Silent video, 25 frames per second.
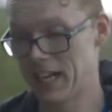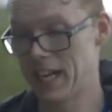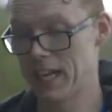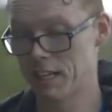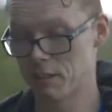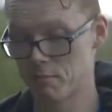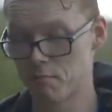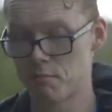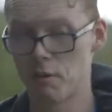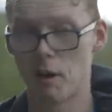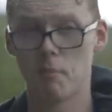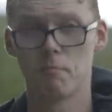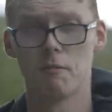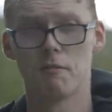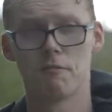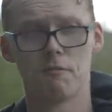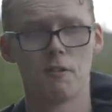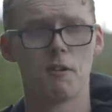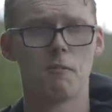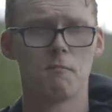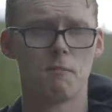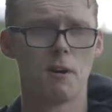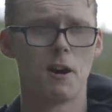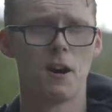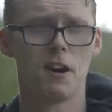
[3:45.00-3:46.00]
It's proper
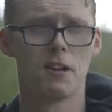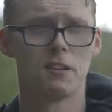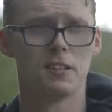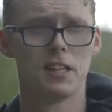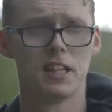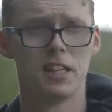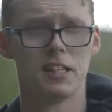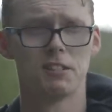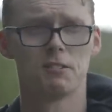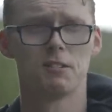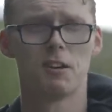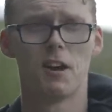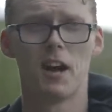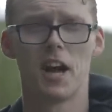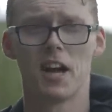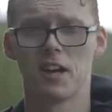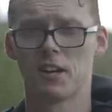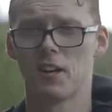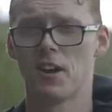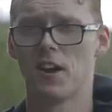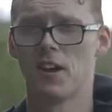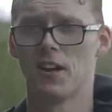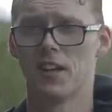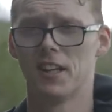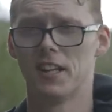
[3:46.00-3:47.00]
football, is what I
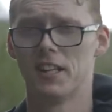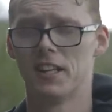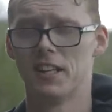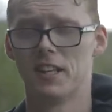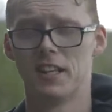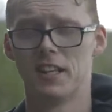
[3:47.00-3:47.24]
call it.